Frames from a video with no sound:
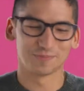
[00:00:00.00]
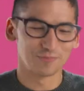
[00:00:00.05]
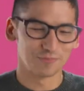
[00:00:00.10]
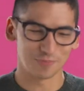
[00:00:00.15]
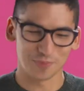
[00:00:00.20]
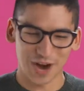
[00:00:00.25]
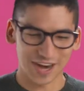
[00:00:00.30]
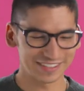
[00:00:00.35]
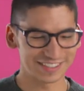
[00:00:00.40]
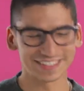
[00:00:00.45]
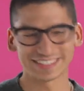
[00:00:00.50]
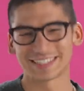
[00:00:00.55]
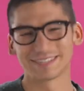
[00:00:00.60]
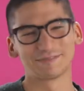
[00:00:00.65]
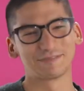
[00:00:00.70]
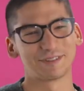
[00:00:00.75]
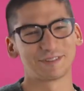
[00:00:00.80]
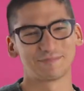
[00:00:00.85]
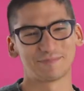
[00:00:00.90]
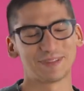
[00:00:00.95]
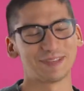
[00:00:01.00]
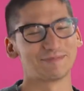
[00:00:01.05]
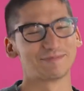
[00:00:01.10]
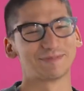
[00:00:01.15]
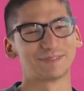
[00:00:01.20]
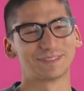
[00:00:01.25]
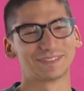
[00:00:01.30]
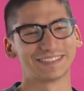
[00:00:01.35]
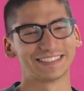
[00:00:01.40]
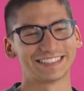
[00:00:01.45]
practicing with
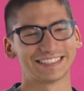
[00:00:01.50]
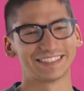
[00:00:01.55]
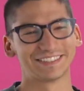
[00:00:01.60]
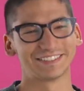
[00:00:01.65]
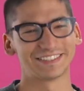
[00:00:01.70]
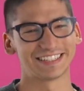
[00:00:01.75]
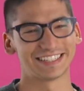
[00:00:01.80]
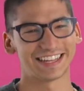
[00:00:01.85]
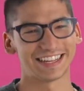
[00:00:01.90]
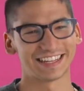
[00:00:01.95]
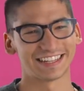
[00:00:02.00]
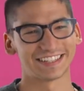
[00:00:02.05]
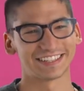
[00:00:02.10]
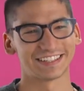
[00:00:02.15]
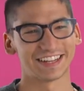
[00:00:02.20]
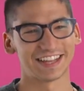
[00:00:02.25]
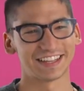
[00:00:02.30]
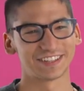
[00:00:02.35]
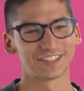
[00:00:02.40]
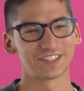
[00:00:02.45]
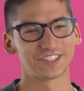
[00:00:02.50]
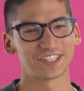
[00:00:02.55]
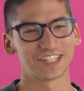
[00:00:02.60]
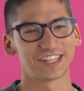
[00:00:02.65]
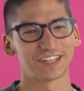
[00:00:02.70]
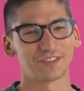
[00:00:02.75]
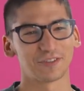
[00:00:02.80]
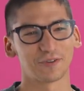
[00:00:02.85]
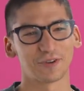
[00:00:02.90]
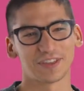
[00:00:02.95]
people, and
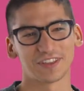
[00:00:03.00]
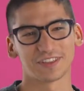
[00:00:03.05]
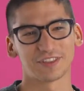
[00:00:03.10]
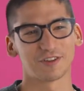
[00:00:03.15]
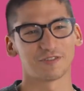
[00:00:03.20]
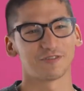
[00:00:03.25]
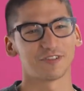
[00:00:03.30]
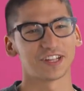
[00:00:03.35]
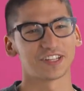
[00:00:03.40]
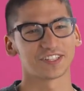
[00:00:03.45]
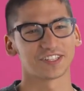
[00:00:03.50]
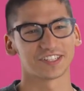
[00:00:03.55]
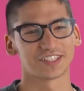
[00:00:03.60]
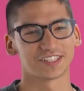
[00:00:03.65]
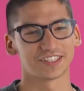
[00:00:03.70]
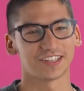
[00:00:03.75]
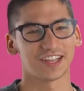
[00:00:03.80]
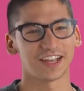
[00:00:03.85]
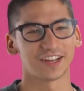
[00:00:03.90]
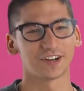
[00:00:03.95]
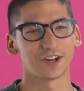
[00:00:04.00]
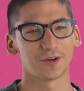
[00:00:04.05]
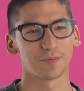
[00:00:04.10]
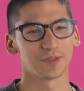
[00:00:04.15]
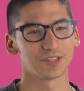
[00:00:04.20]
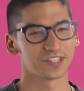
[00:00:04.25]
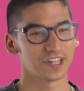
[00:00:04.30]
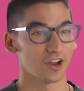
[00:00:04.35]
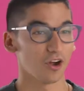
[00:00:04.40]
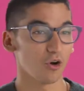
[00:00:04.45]
seeing the way that their faces light up
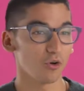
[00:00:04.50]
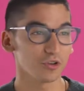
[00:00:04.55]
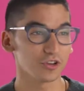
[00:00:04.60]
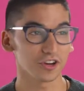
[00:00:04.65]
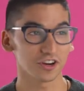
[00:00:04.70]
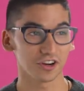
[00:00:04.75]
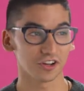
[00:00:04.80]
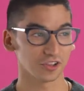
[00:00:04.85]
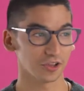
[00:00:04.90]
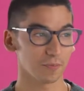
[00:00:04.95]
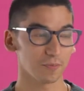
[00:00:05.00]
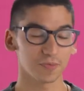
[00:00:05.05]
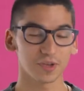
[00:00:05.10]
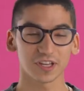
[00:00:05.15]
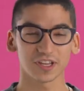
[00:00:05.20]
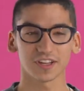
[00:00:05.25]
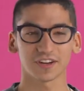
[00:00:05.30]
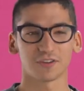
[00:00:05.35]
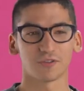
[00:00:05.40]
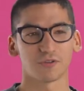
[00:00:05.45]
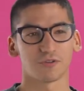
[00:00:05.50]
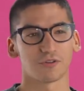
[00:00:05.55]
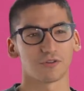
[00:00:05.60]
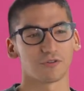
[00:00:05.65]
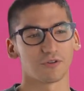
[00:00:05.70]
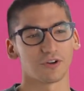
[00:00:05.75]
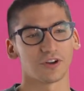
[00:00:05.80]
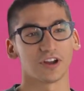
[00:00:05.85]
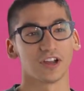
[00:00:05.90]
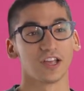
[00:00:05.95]
and say, "Oh, you're Colombian,"
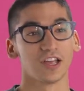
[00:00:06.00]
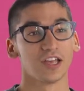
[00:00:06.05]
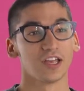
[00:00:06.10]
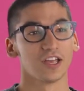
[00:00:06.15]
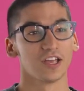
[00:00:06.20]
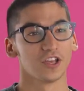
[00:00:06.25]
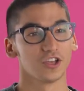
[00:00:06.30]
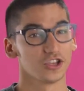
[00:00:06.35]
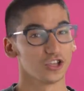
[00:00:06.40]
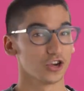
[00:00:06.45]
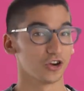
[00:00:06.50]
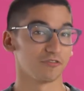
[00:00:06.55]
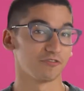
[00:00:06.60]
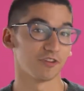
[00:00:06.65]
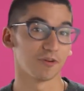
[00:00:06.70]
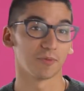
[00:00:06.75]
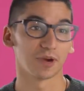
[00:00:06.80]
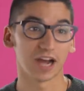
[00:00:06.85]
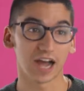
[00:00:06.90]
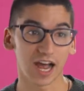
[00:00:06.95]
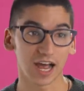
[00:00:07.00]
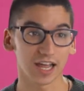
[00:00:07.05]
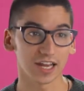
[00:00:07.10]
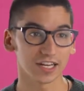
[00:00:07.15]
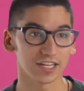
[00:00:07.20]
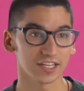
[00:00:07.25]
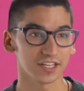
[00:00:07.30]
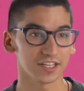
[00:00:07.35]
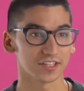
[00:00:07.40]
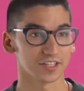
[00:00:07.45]
or "You're from
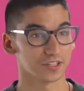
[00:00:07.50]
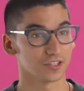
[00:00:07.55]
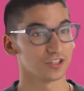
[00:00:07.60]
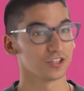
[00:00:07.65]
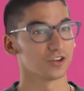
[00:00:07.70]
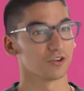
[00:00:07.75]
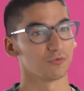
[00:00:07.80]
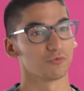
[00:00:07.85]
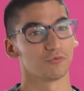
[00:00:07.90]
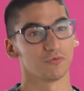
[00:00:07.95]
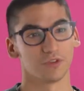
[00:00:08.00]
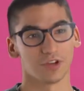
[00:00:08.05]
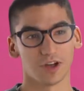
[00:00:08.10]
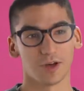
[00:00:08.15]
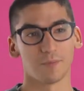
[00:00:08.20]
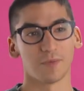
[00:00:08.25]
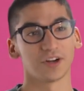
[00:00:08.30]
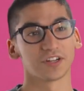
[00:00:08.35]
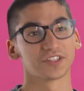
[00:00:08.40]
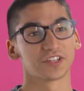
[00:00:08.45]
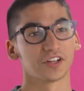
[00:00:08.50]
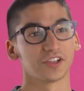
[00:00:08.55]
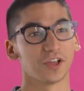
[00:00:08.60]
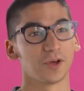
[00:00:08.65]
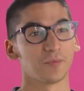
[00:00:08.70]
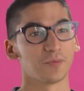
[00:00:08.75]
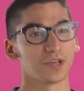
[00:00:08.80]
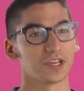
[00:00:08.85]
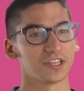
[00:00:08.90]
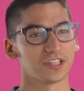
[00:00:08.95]
Cali." Amongst
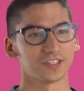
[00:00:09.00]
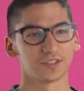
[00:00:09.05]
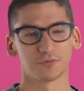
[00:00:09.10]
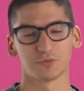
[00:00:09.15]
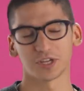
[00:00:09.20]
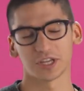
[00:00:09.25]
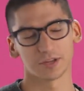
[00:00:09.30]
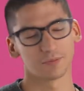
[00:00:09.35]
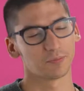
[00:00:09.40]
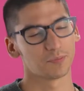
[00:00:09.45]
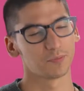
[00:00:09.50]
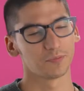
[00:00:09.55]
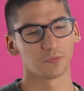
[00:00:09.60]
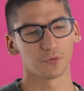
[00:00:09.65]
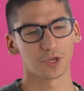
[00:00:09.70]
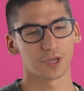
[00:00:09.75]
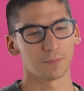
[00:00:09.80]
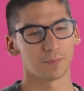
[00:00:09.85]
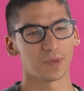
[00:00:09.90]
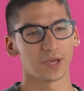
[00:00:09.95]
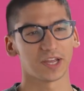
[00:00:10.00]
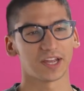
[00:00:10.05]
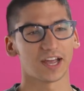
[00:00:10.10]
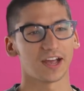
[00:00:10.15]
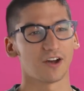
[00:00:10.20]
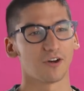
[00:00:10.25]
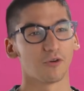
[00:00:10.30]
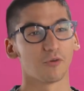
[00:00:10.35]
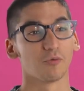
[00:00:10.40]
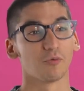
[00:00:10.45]
Colombians, we can pick
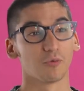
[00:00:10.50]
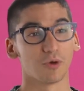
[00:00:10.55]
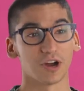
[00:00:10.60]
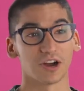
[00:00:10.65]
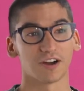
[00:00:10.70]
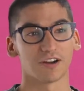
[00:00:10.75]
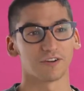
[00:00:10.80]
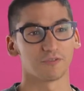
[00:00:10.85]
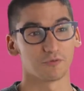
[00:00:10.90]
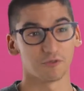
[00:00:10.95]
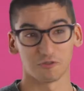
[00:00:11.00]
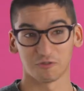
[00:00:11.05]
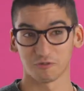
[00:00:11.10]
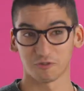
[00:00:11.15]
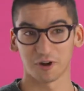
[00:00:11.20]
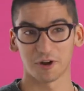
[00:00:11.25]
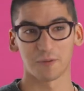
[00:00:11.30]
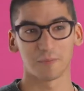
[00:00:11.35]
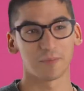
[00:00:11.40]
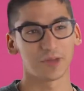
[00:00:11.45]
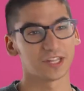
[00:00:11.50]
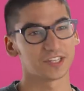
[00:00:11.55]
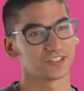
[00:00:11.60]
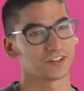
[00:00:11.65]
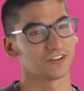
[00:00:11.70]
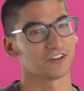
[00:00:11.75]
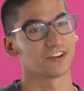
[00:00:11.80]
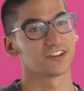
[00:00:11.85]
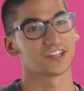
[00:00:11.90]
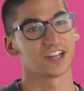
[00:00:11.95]
out where we're from based
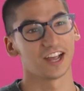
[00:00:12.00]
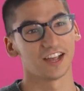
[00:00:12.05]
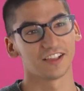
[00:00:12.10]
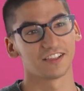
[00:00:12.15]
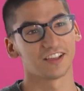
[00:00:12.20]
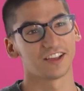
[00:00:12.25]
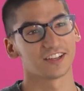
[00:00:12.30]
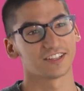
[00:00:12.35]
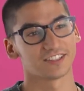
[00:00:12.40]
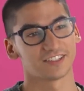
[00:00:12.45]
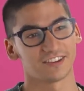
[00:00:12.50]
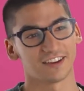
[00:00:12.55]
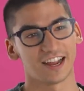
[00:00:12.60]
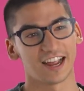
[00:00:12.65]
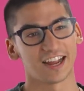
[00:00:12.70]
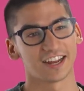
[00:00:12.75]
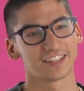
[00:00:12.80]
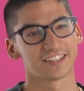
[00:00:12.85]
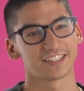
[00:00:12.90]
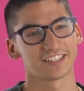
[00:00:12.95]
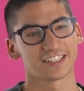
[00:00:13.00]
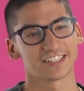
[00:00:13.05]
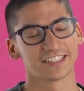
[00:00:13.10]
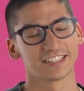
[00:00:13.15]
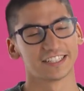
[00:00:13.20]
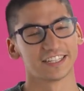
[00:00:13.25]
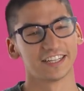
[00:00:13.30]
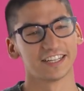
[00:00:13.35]
on our dialect and our accent.